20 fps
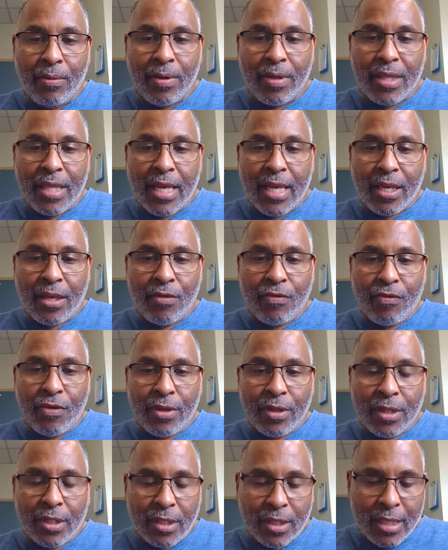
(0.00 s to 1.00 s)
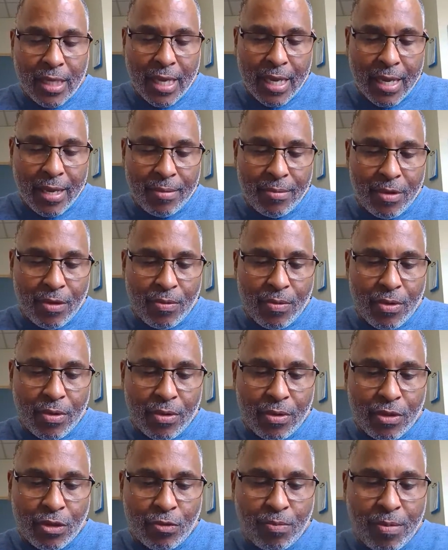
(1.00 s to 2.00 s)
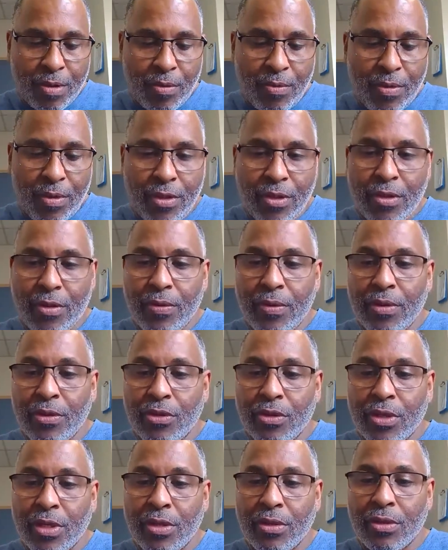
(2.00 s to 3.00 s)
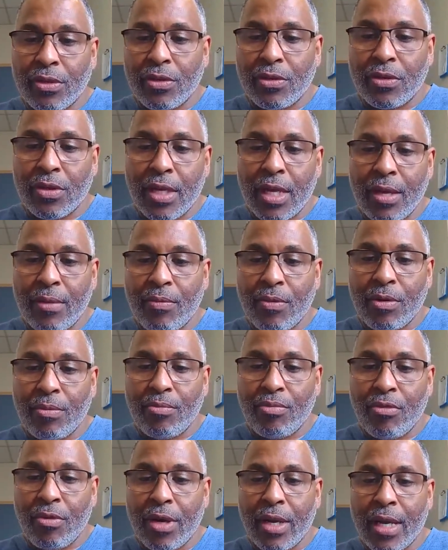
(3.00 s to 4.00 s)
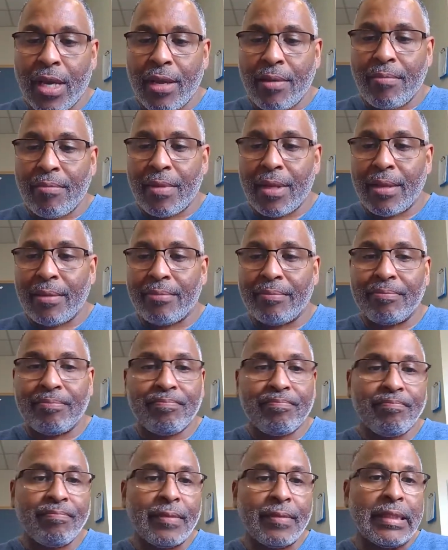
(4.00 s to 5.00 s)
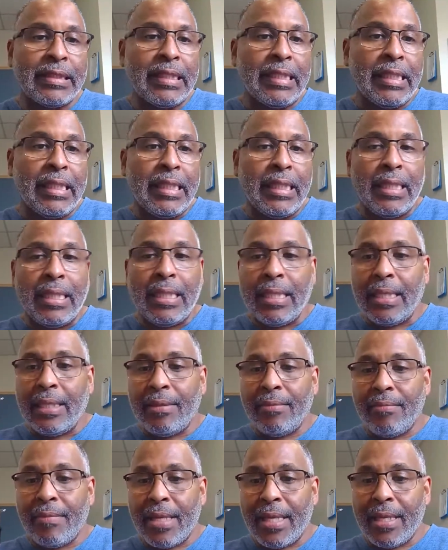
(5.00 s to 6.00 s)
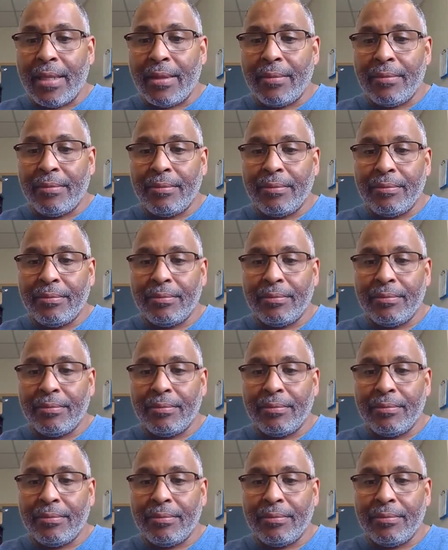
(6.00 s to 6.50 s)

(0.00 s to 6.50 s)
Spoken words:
We thank you for this time that we're going to spend with you. In Jesus' name we pray, amen. Amen.